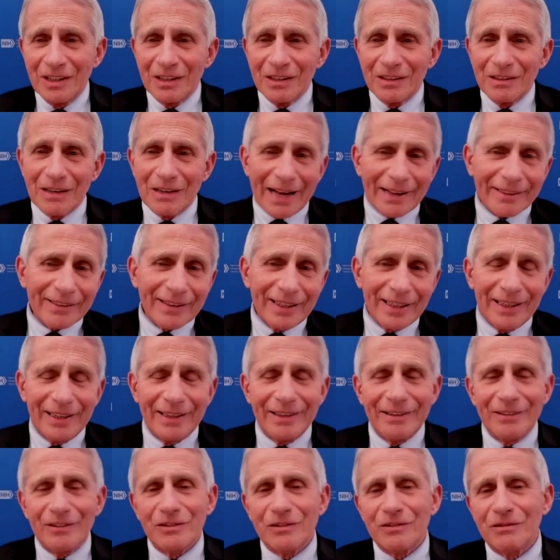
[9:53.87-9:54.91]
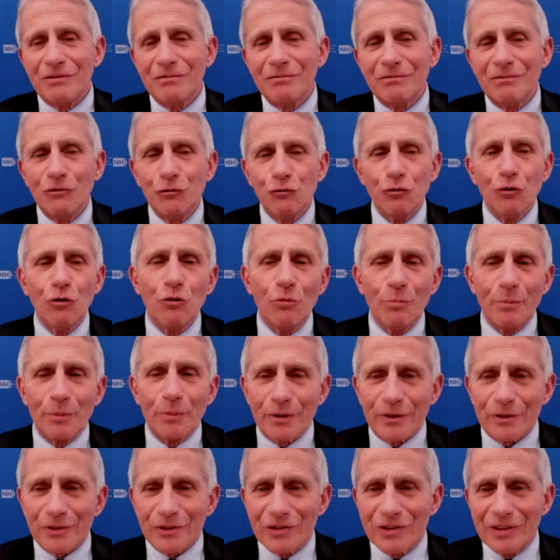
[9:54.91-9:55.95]
not the
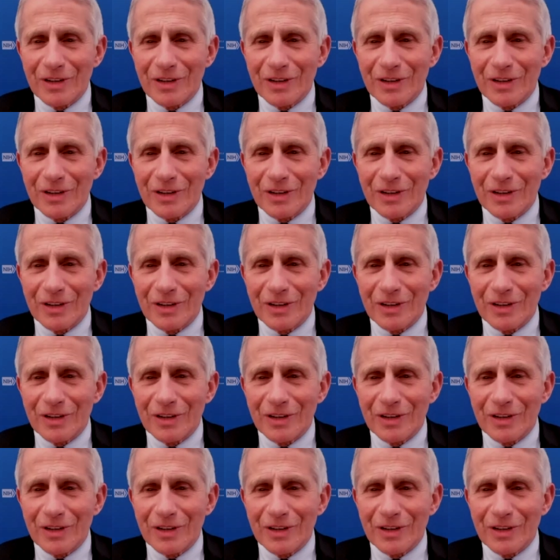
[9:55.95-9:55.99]
rumors,